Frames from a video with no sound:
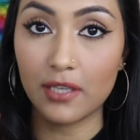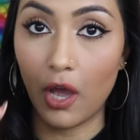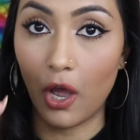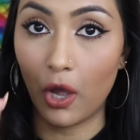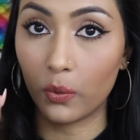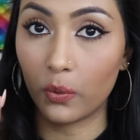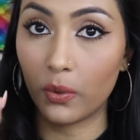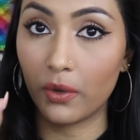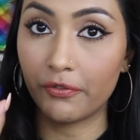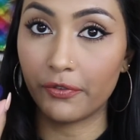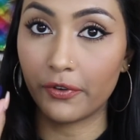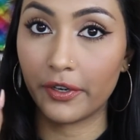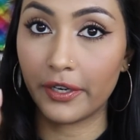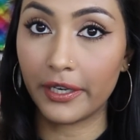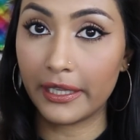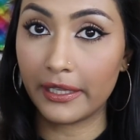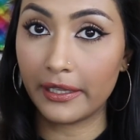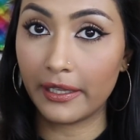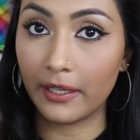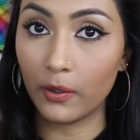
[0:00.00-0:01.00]
Aquaphor
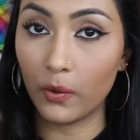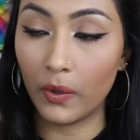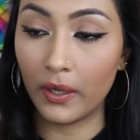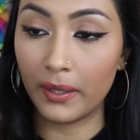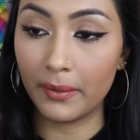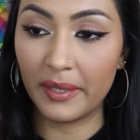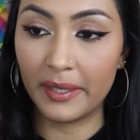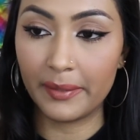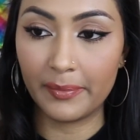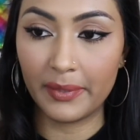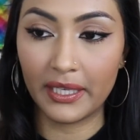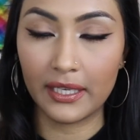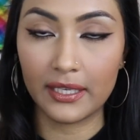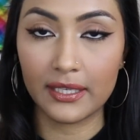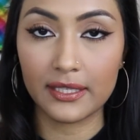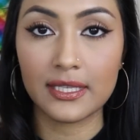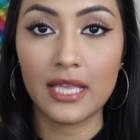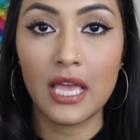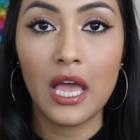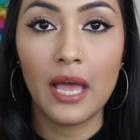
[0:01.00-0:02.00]
healing ointment
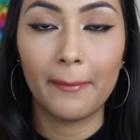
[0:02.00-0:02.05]
because